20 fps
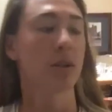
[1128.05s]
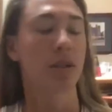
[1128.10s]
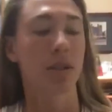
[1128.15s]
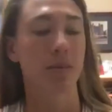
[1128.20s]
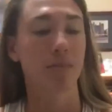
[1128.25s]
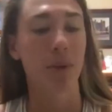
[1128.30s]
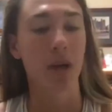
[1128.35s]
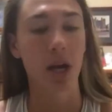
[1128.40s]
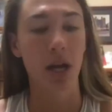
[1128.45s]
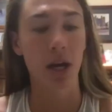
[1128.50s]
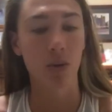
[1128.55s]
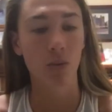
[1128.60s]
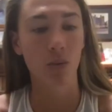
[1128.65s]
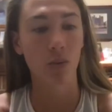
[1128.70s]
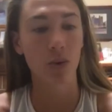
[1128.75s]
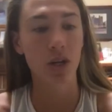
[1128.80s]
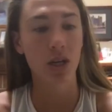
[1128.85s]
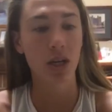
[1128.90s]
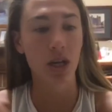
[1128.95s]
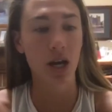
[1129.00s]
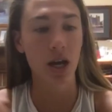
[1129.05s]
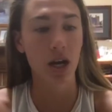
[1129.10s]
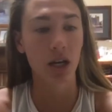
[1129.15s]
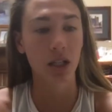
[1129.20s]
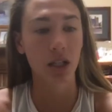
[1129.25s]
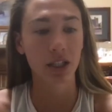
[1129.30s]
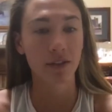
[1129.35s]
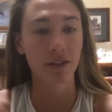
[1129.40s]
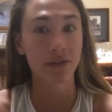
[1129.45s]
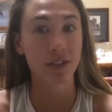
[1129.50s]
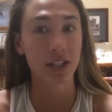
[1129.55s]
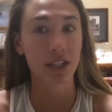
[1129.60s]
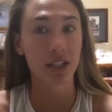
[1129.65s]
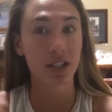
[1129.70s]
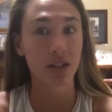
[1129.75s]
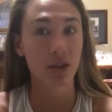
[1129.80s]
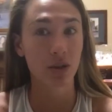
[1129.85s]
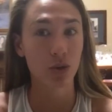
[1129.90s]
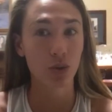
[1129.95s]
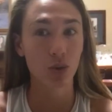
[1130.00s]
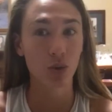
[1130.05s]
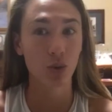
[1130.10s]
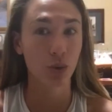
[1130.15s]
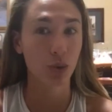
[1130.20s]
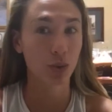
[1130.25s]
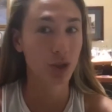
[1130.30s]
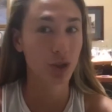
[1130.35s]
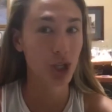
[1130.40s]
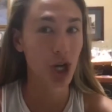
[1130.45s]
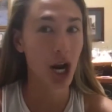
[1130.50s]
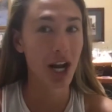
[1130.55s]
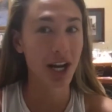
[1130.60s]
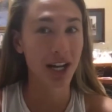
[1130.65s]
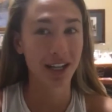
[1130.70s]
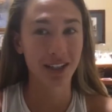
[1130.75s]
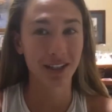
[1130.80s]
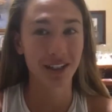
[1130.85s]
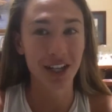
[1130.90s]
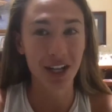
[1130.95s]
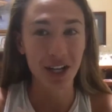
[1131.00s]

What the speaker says: But we lifted to try and